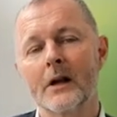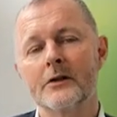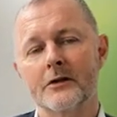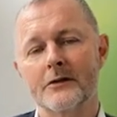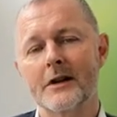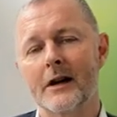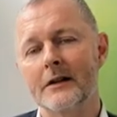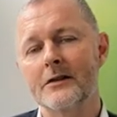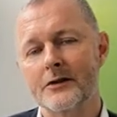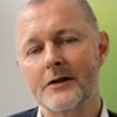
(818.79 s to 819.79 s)
So we
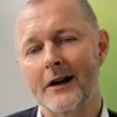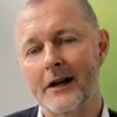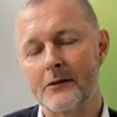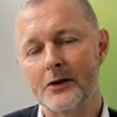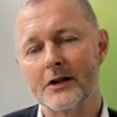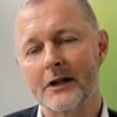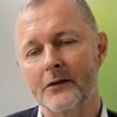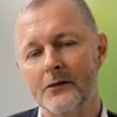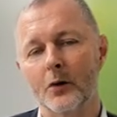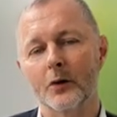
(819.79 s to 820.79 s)
need to start leveraging
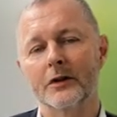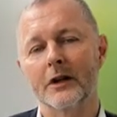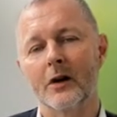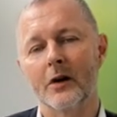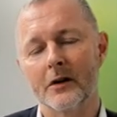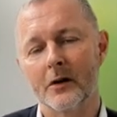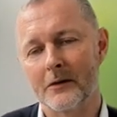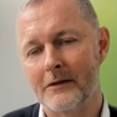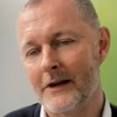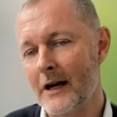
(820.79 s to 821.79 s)
and focusing on
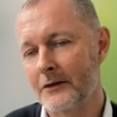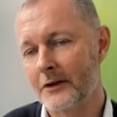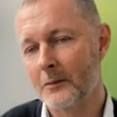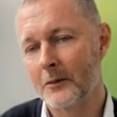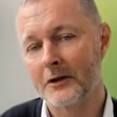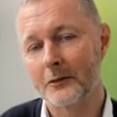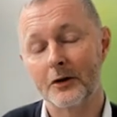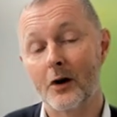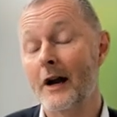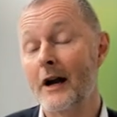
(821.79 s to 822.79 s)
where we have some
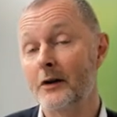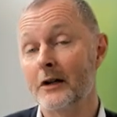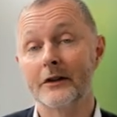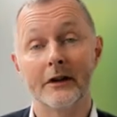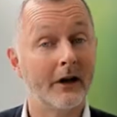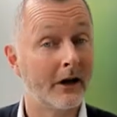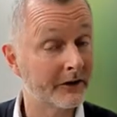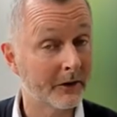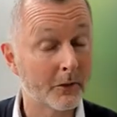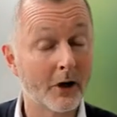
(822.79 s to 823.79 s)
strong areas. And there are
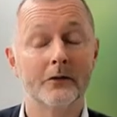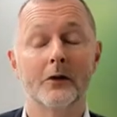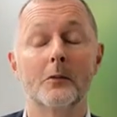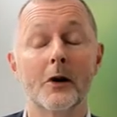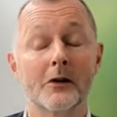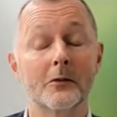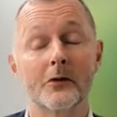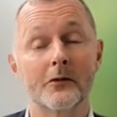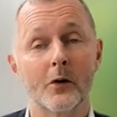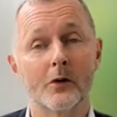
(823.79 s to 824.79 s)
some of our product
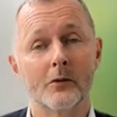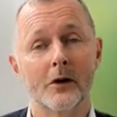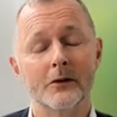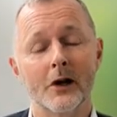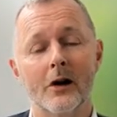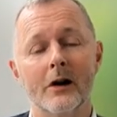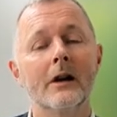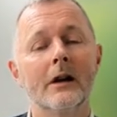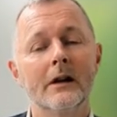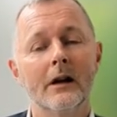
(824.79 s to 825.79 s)
portfolio where we are
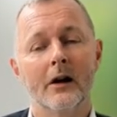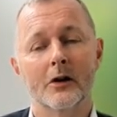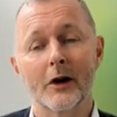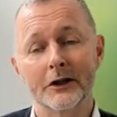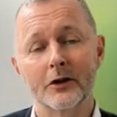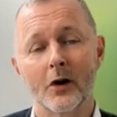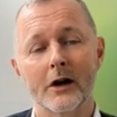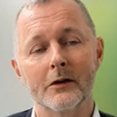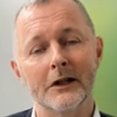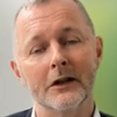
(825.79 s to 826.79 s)
quite strong,
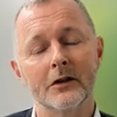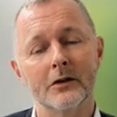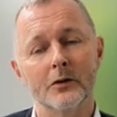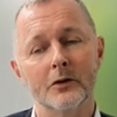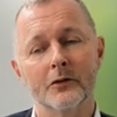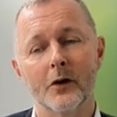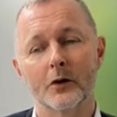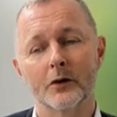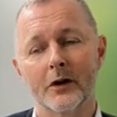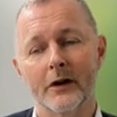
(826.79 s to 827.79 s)
and we need to
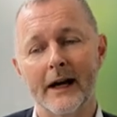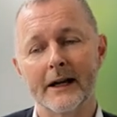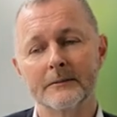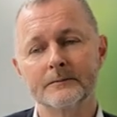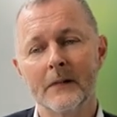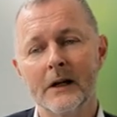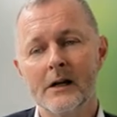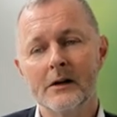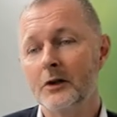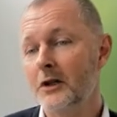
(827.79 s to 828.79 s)
focus on that.
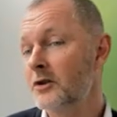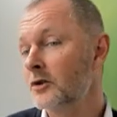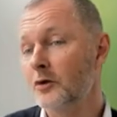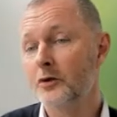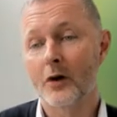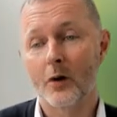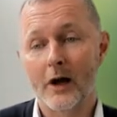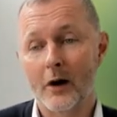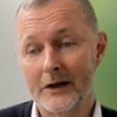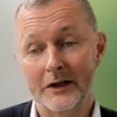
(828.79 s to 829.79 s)
We need to use all
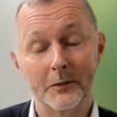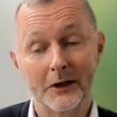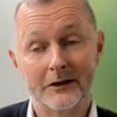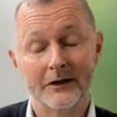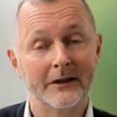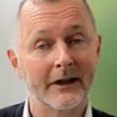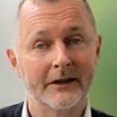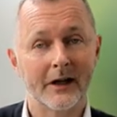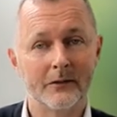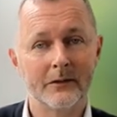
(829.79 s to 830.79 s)
our experience, as
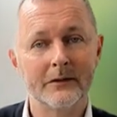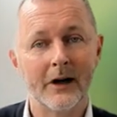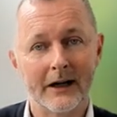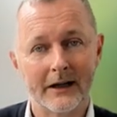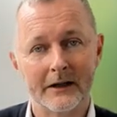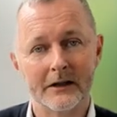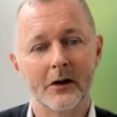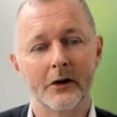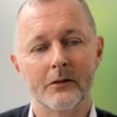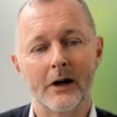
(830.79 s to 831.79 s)
I've highlighted
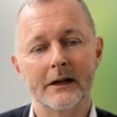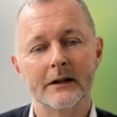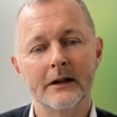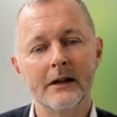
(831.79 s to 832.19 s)
on the right.